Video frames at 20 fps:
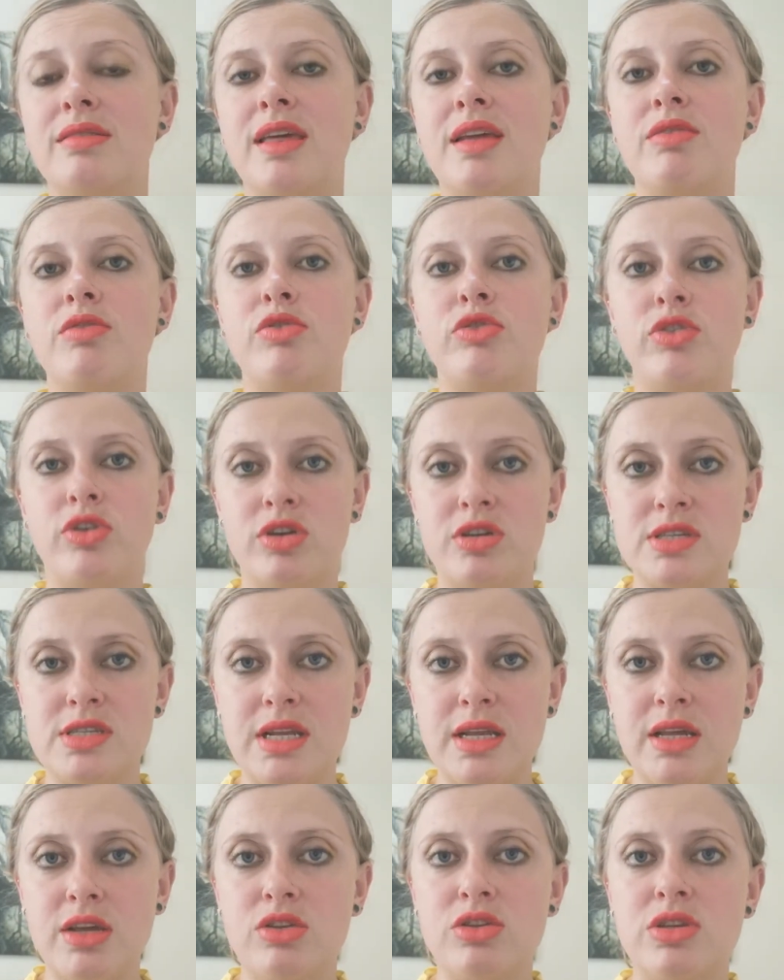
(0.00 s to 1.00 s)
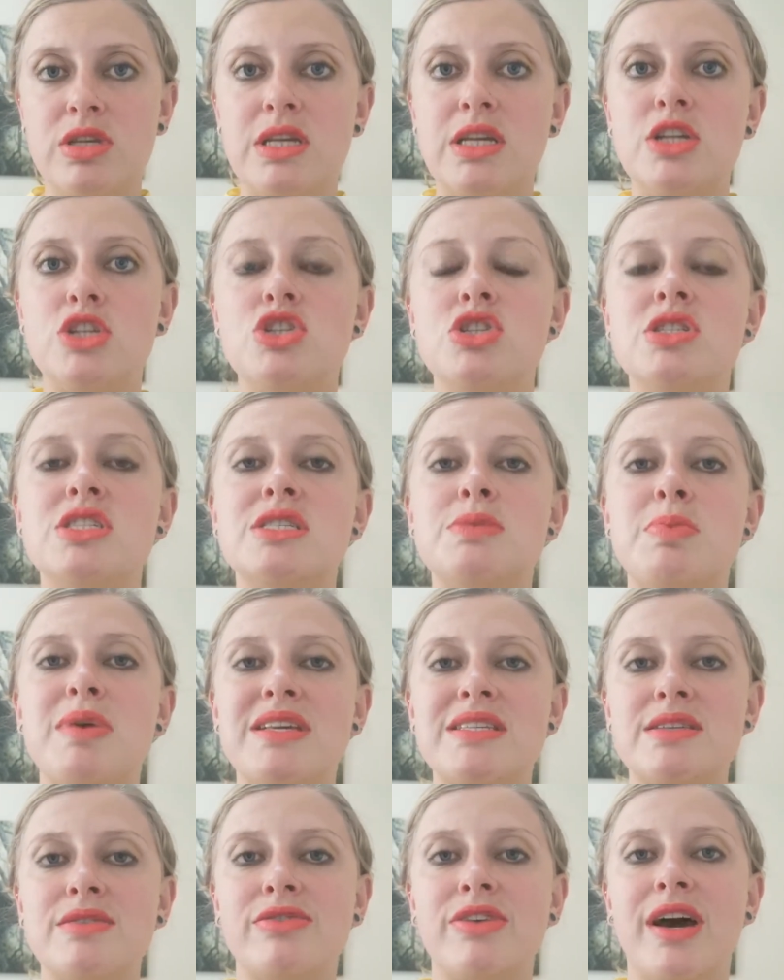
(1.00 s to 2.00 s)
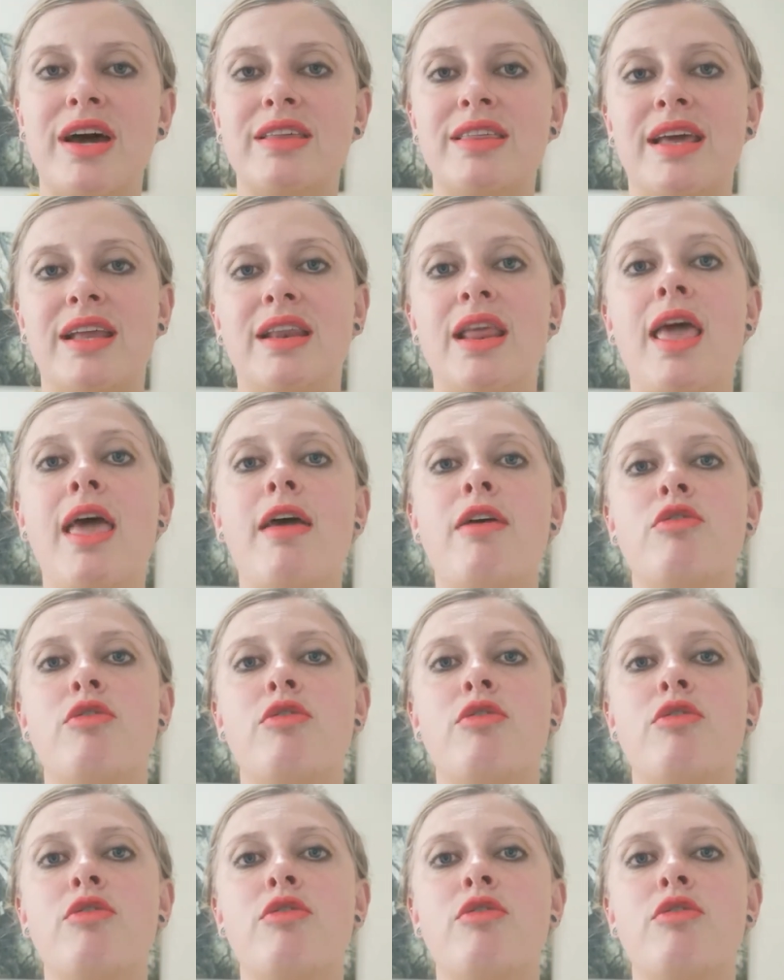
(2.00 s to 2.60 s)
then firstly you need to specify that